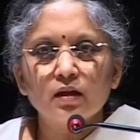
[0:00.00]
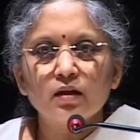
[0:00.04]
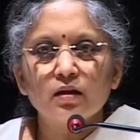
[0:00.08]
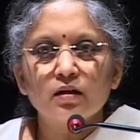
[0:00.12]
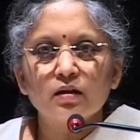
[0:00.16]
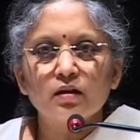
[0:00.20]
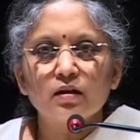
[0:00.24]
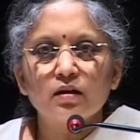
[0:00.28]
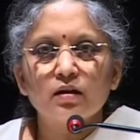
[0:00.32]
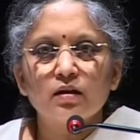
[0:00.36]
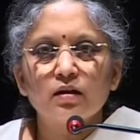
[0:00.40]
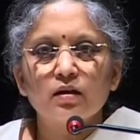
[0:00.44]

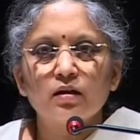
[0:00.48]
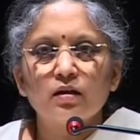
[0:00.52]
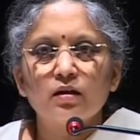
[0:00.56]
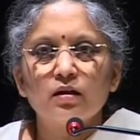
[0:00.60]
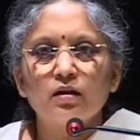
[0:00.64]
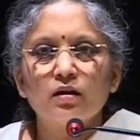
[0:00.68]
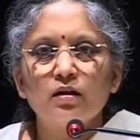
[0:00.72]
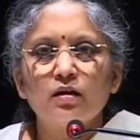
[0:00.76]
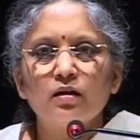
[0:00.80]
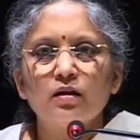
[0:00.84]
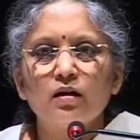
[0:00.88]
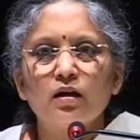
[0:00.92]
Yeah.
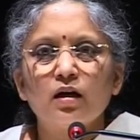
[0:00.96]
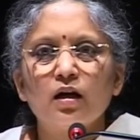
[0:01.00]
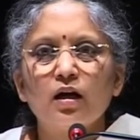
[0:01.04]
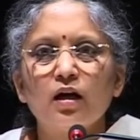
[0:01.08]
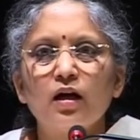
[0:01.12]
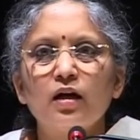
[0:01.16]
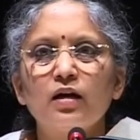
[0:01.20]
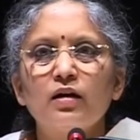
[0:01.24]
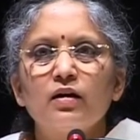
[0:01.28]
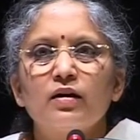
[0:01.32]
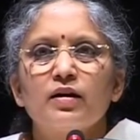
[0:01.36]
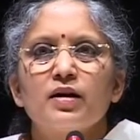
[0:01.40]

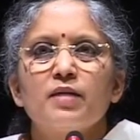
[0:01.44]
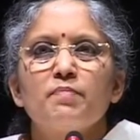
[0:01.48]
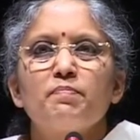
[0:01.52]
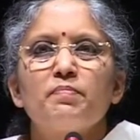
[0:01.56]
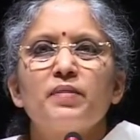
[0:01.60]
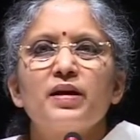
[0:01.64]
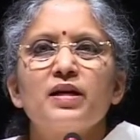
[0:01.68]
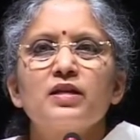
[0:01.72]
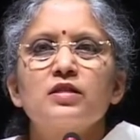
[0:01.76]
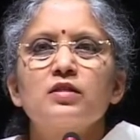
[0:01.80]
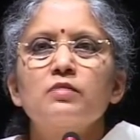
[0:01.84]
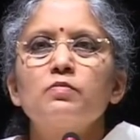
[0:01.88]
And
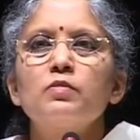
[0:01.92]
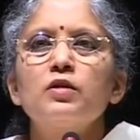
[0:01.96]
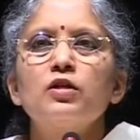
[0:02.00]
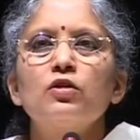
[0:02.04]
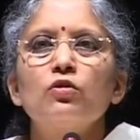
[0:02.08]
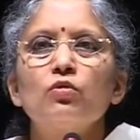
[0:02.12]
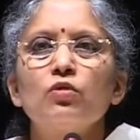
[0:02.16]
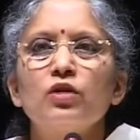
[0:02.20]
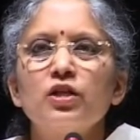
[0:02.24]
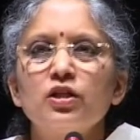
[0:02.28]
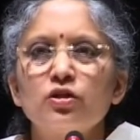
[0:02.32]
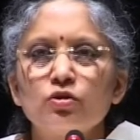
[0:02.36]

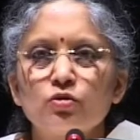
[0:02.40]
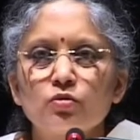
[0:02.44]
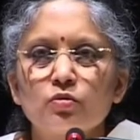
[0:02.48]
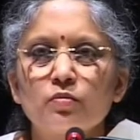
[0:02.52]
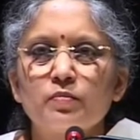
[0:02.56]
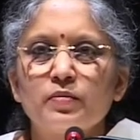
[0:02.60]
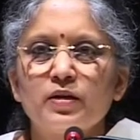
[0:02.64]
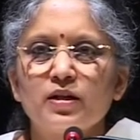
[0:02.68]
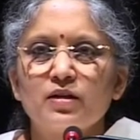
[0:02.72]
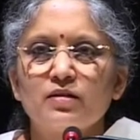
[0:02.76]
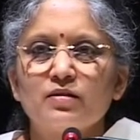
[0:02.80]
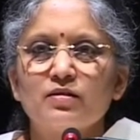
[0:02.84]
replacement only
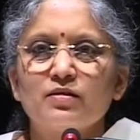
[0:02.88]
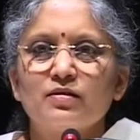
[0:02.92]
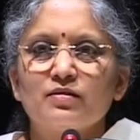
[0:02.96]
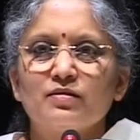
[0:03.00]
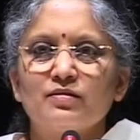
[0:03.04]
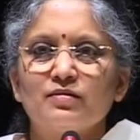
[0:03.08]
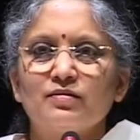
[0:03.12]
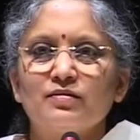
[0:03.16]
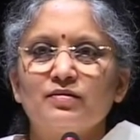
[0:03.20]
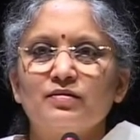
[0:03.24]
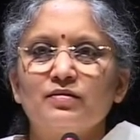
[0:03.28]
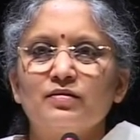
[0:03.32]
took
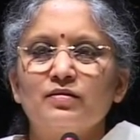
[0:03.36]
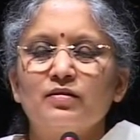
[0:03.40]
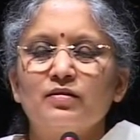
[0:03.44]
place.